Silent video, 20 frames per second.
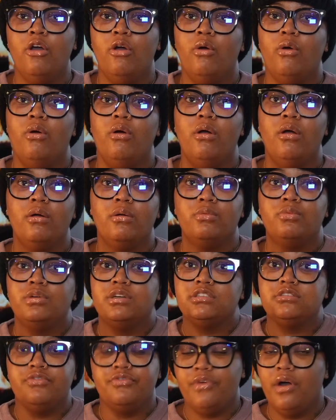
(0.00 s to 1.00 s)
or
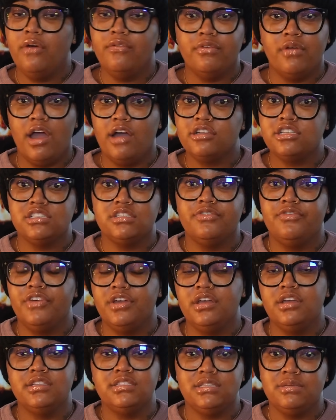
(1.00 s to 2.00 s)
was overall just
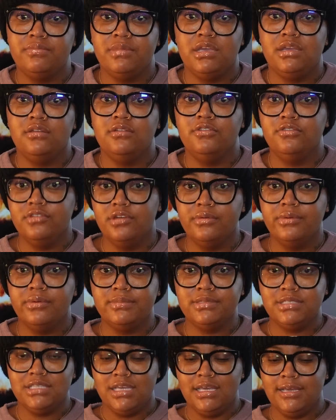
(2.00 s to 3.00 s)
fun to me. You know
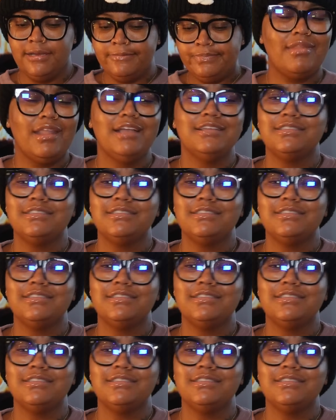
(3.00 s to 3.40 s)
saying?